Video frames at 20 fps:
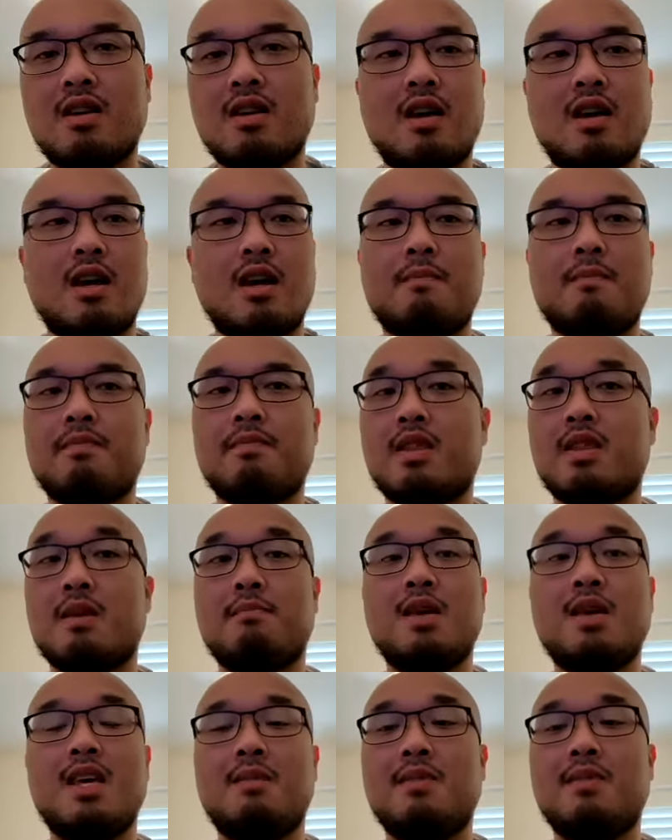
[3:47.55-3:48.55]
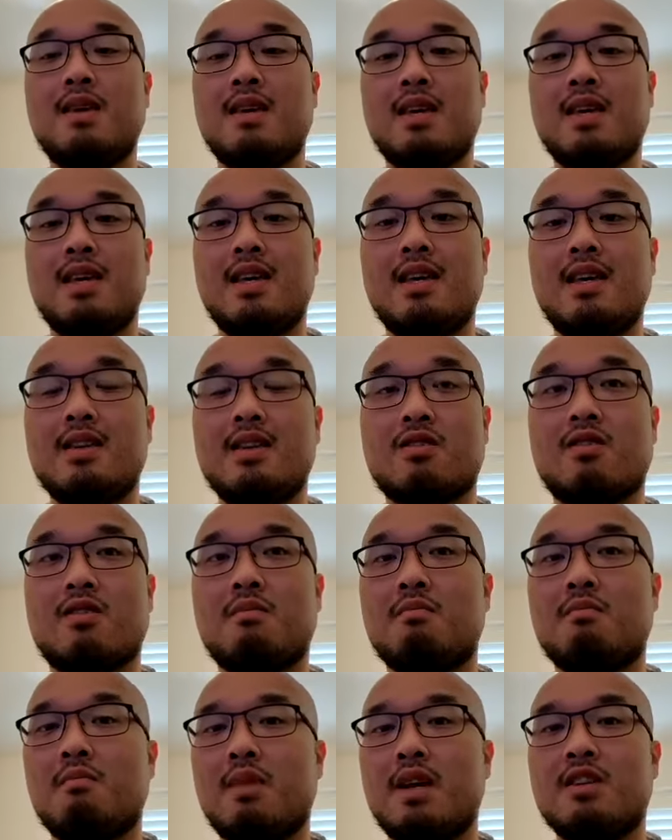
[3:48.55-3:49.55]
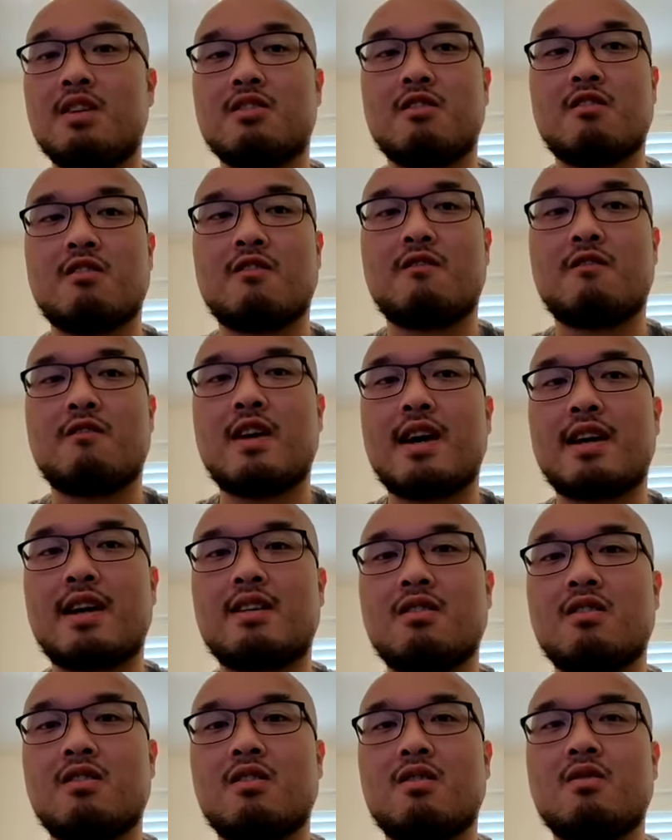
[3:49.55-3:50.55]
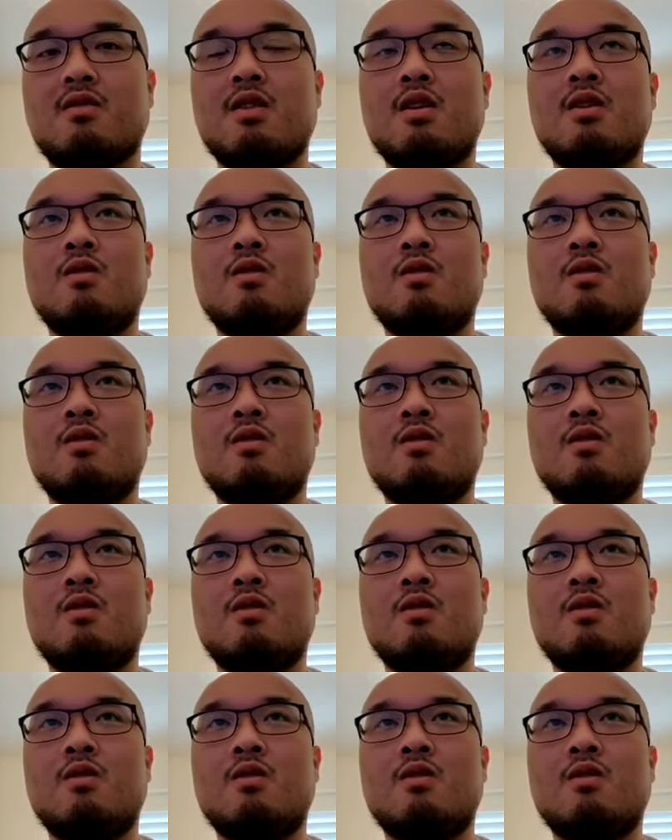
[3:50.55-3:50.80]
The PPEs are a major factor.